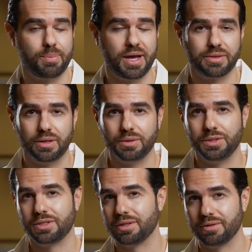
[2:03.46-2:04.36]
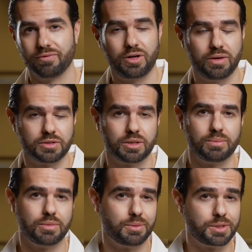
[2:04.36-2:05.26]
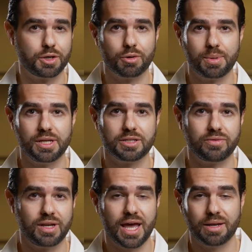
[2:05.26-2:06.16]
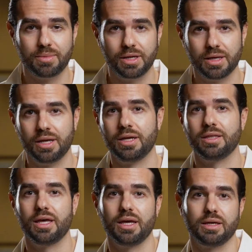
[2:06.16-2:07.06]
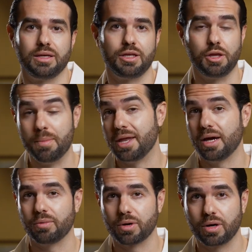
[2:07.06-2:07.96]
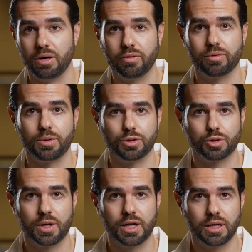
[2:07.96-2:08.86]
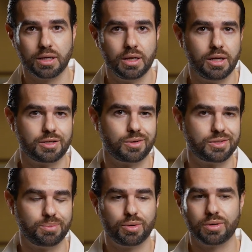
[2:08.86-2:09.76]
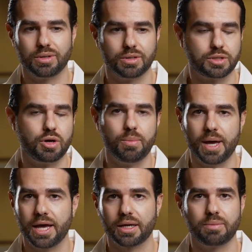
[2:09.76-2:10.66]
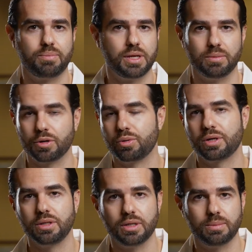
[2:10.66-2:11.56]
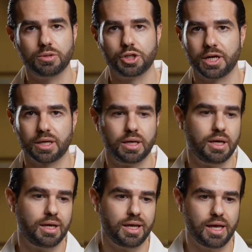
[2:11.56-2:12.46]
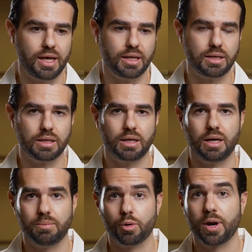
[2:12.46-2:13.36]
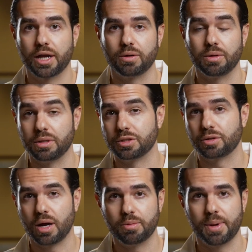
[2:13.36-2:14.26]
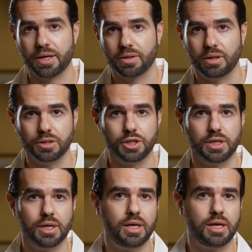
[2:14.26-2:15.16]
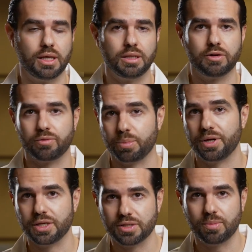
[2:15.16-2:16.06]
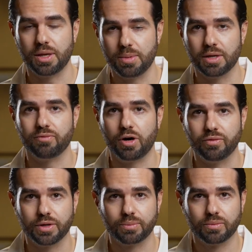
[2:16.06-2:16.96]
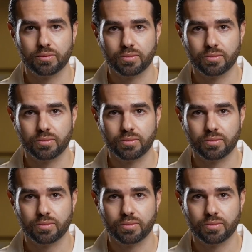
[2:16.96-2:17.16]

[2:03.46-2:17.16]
a pathology is going to involve some obscure piece of anatomy that you may not recall from your training. So it's important to just go back, be able to quickly double check and more accurately describe a pathology and the different planes it may be involving.